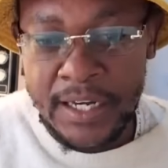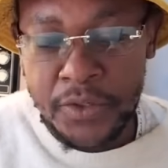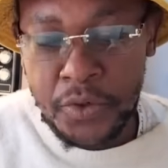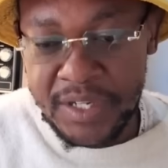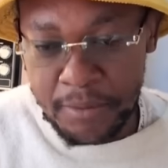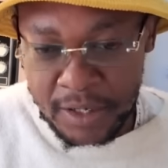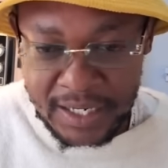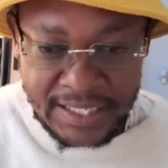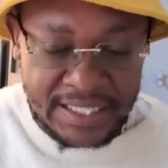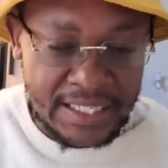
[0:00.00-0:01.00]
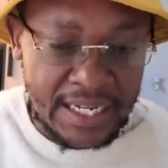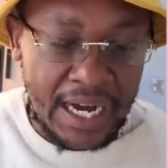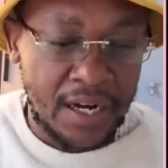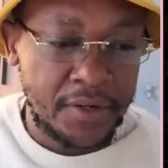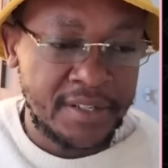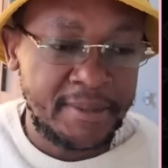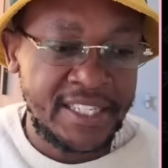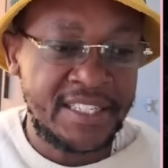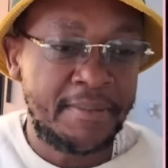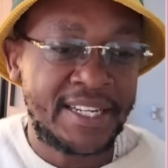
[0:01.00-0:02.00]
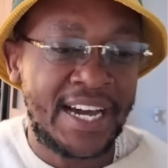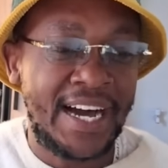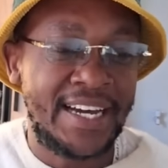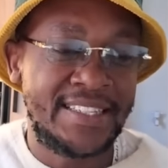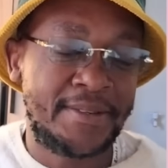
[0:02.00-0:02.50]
to democratic accountability. But guys,